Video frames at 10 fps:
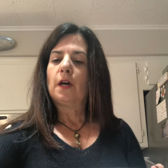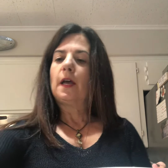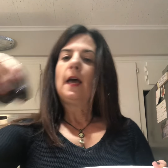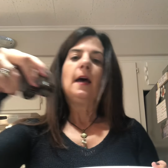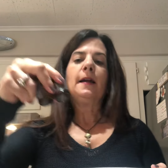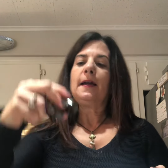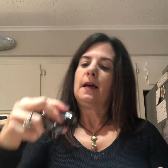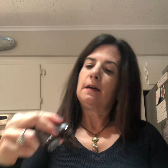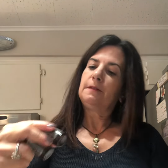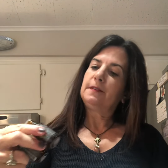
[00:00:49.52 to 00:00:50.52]
And I
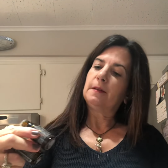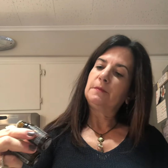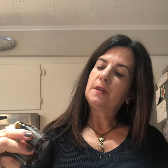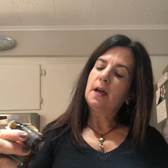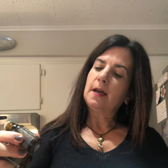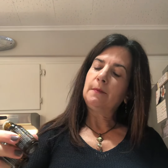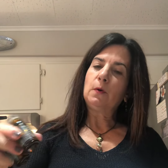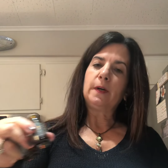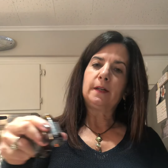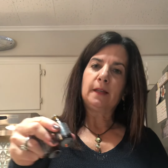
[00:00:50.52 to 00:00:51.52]
have some thyme
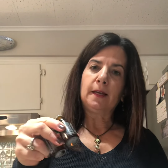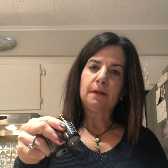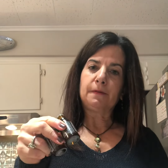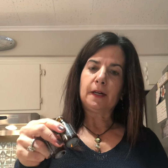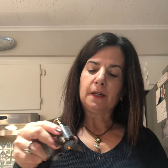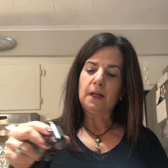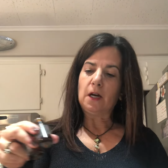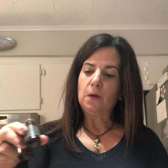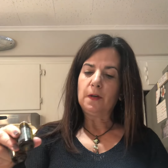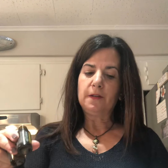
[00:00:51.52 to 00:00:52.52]
oil and oregano.